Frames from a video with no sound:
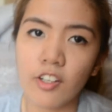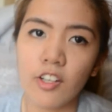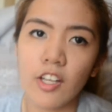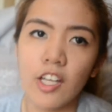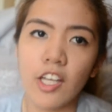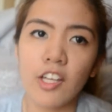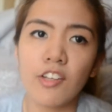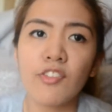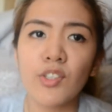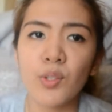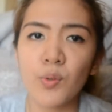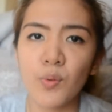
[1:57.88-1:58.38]

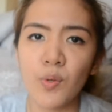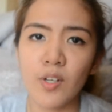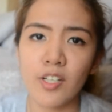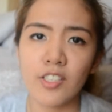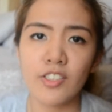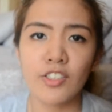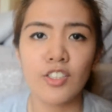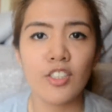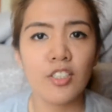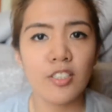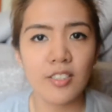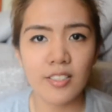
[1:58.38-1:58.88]
if you
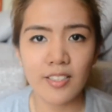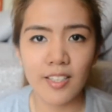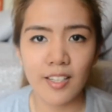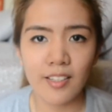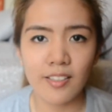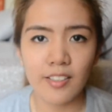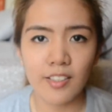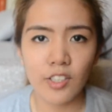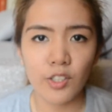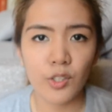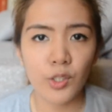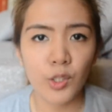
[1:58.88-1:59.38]
want to
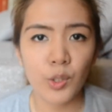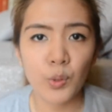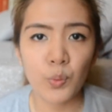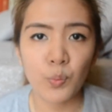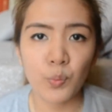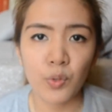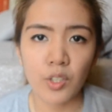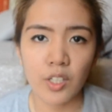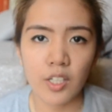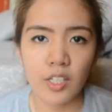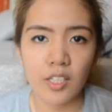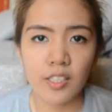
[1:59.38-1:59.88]
study or
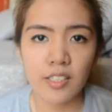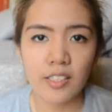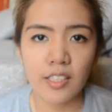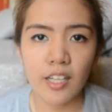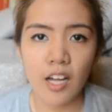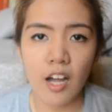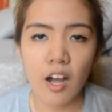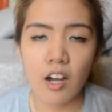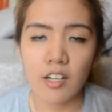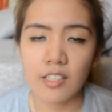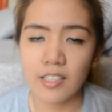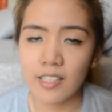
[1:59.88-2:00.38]
work
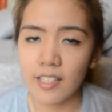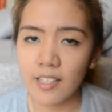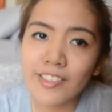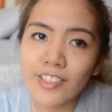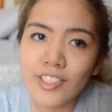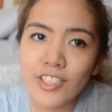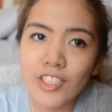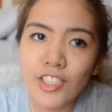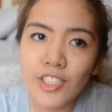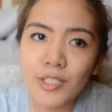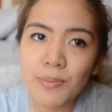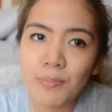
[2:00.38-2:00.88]
on
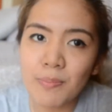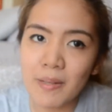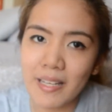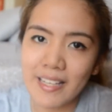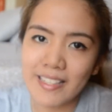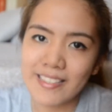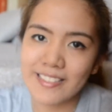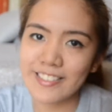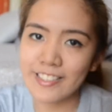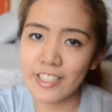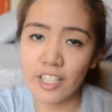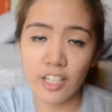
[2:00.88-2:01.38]

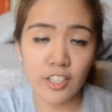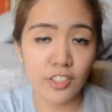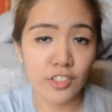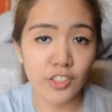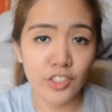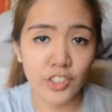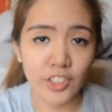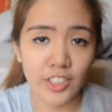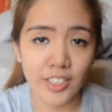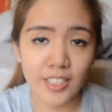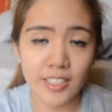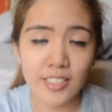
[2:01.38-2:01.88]
English-based
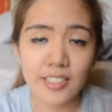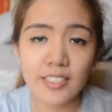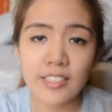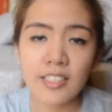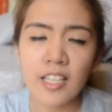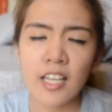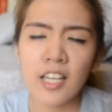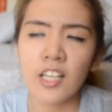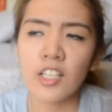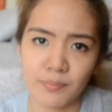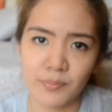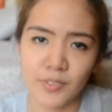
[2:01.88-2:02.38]
countries,
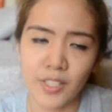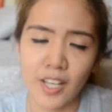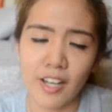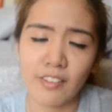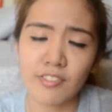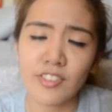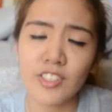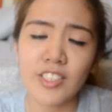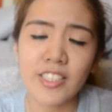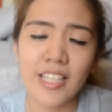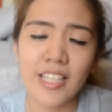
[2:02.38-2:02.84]
you have to